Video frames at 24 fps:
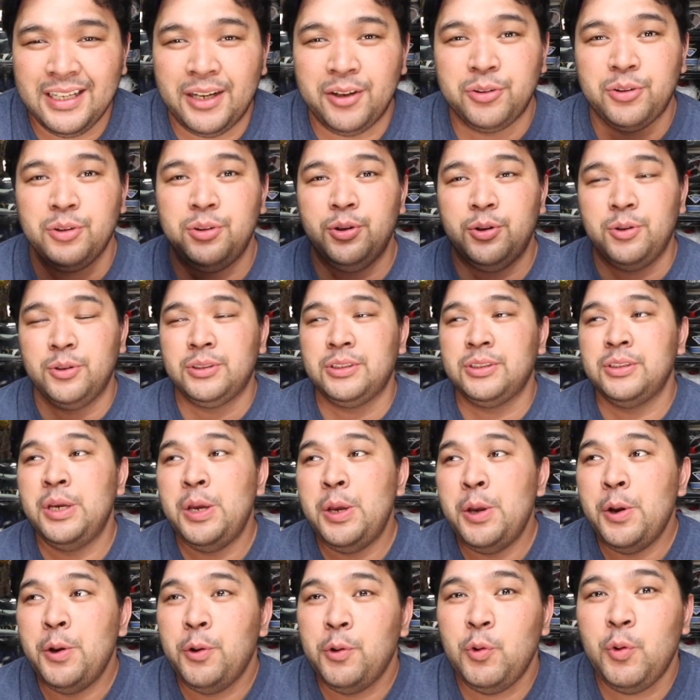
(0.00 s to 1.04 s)
Now to those
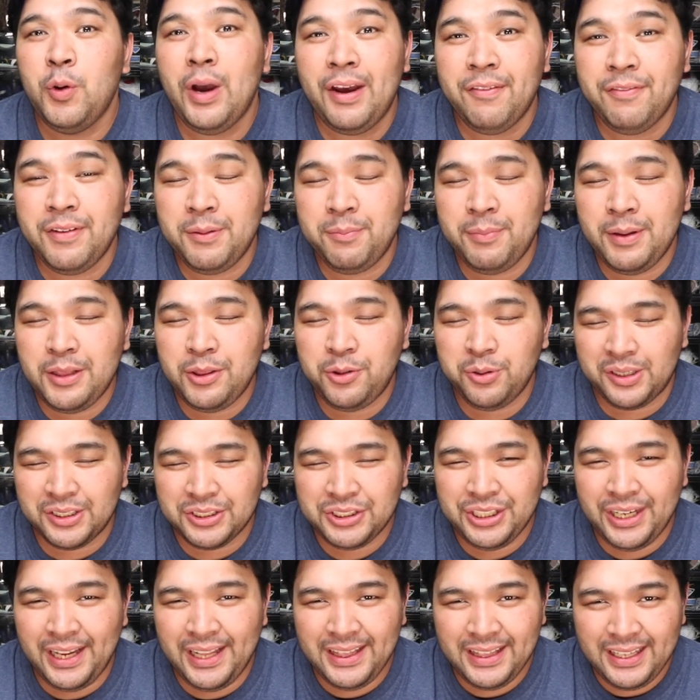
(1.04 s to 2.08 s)
who haven't been to
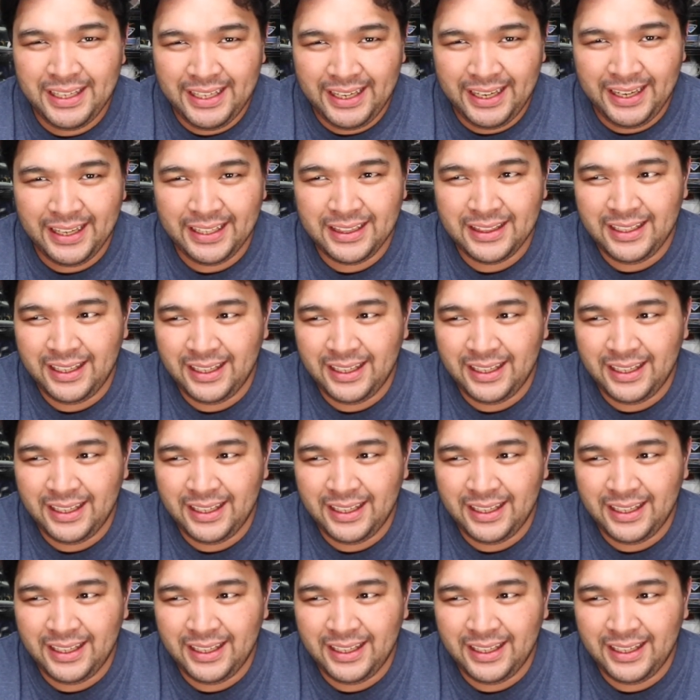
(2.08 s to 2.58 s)
Acienda yet,